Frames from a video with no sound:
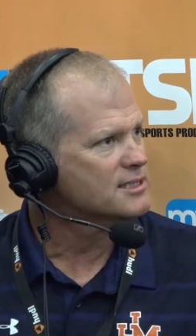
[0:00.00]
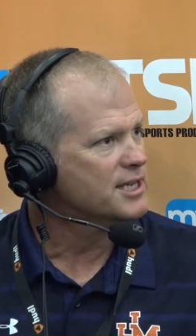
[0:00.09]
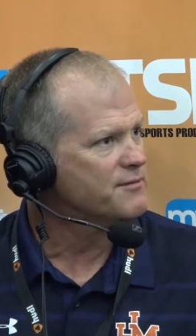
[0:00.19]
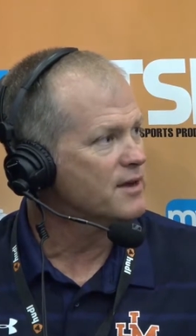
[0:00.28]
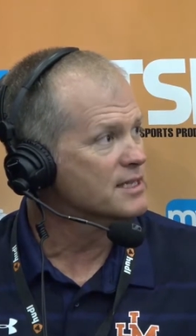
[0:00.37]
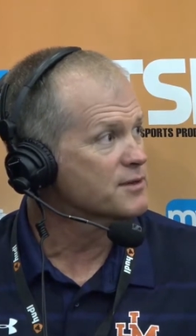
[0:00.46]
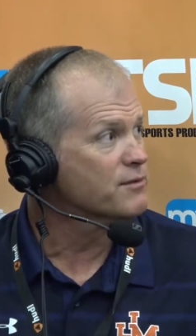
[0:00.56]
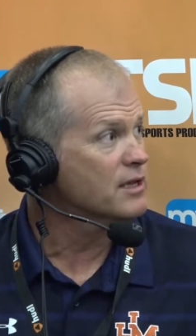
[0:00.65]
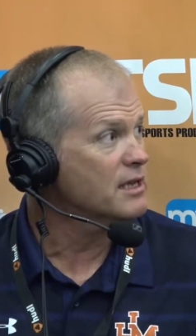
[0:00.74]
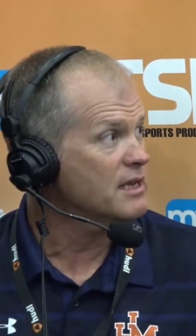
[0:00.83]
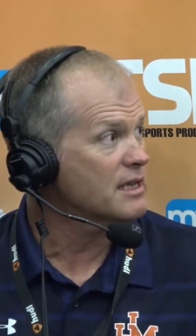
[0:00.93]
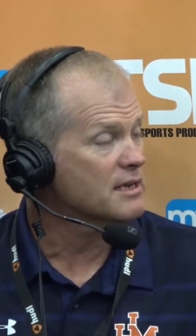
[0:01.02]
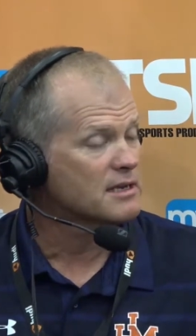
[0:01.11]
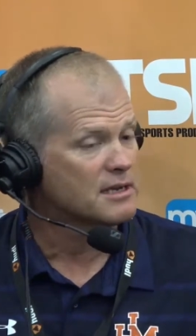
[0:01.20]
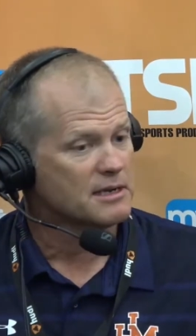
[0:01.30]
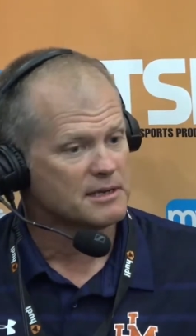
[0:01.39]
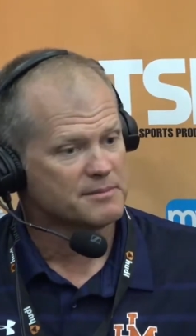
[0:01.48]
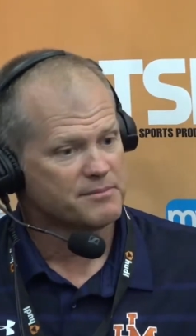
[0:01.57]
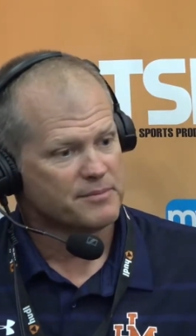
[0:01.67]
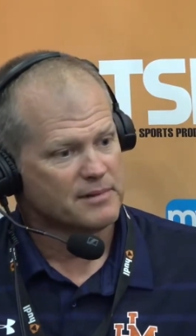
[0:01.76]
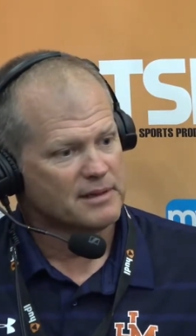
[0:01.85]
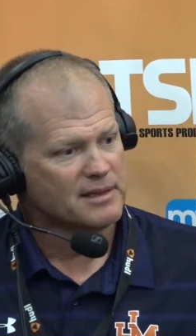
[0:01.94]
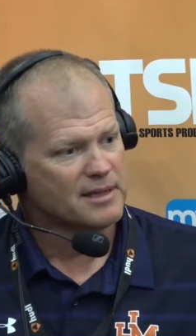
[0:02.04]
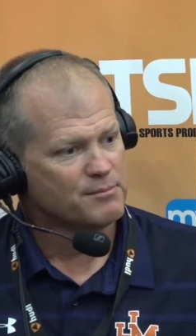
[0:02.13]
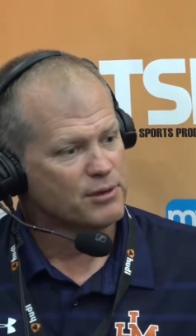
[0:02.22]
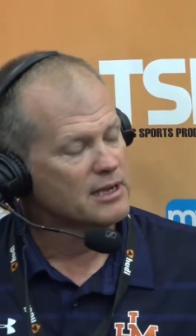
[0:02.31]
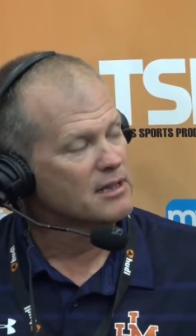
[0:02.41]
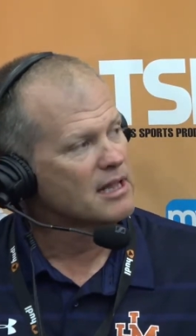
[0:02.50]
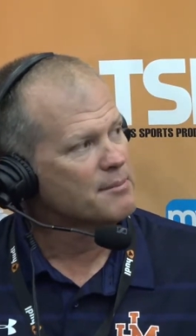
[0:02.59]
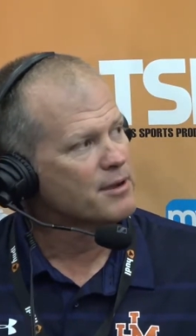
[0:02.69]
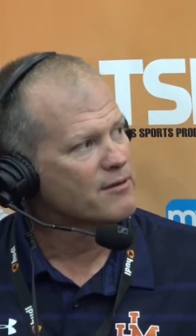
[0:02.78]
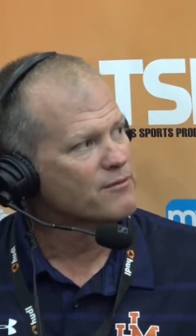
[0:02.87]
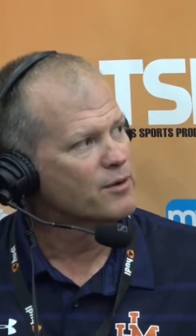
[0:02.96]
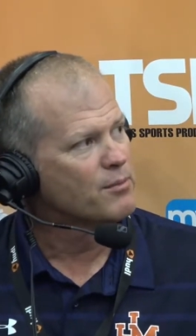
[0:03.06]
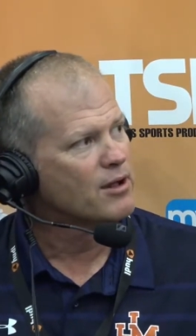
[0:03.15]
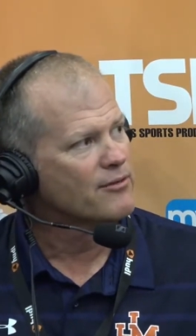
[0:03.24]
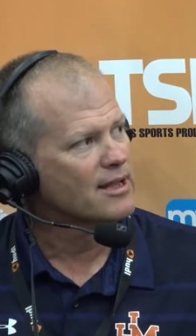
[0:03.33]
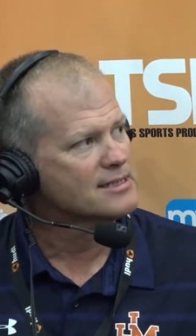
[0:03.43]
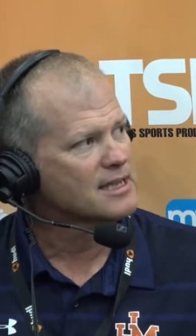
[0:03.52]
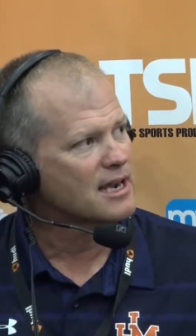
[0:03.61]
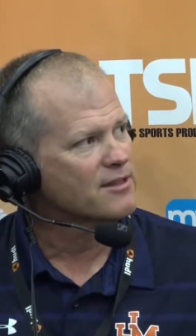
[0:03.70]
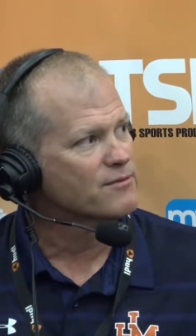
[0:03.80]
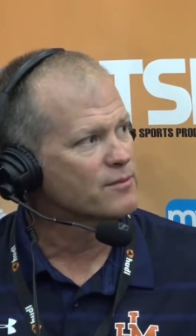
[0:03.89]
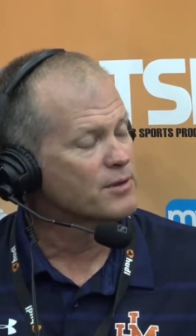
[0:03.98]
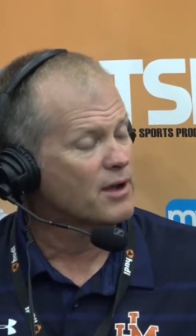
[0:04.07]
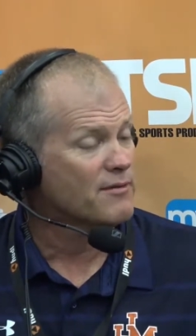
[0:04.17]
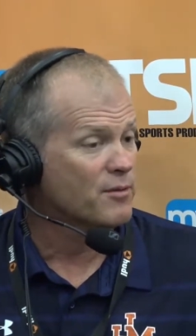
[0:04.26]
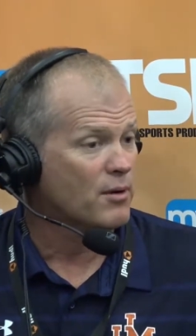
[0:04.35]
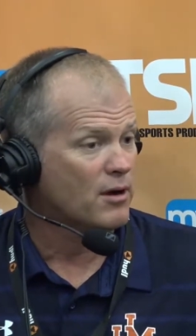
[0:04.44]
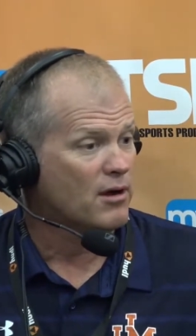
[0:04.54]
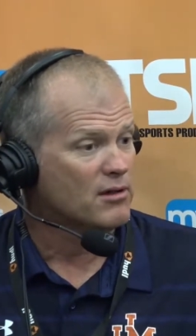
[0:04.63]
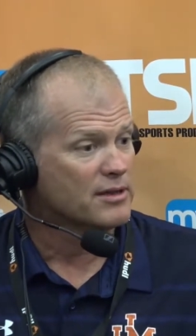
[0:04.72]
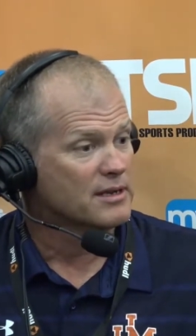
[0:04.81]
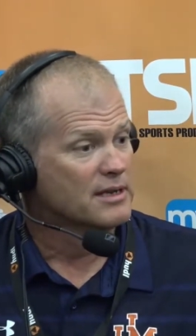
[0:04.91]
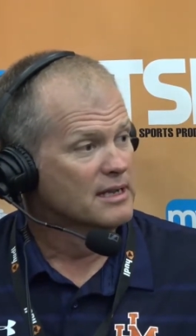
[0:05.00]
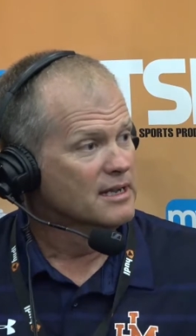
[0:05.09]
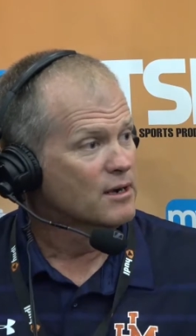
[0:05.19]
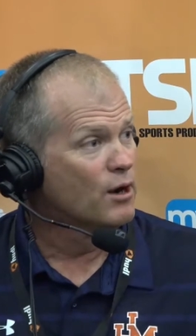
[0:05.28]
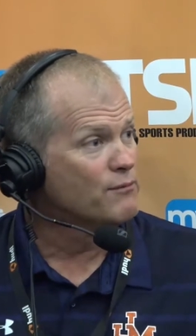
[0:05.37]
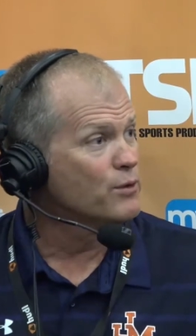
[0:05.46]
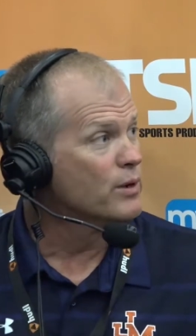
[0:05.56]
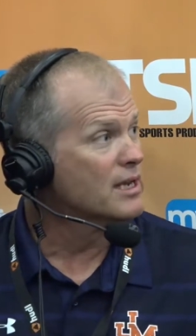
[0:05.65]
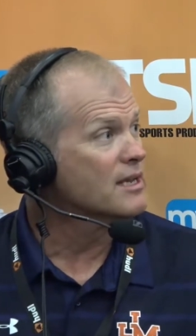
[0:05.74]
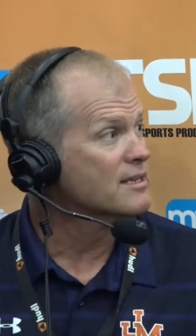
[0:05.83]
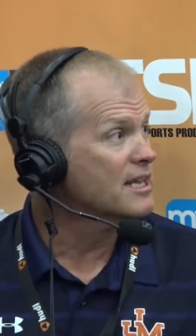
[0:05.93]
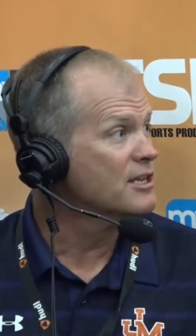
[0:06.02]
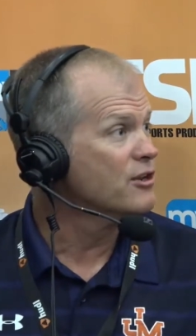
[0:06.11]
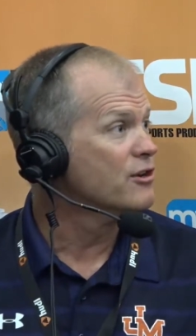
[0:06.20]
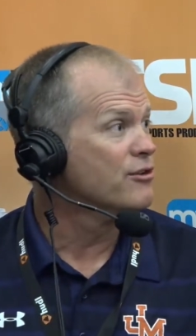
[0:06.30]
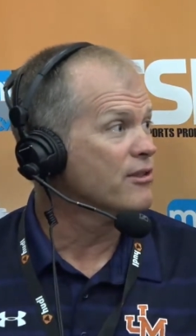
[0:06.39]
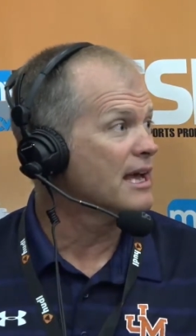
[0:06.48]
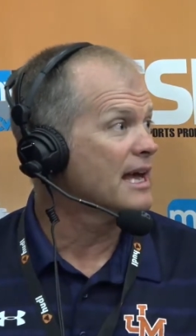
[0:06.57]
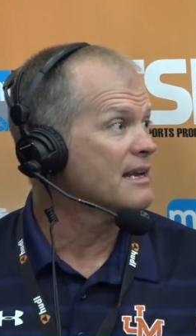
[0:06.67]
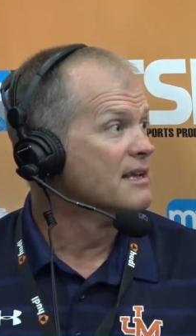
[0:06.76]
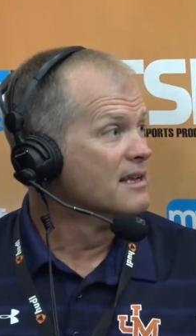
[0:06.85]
defensively and played a lot better football on that side of the ball, and hopefully we can continue to do that.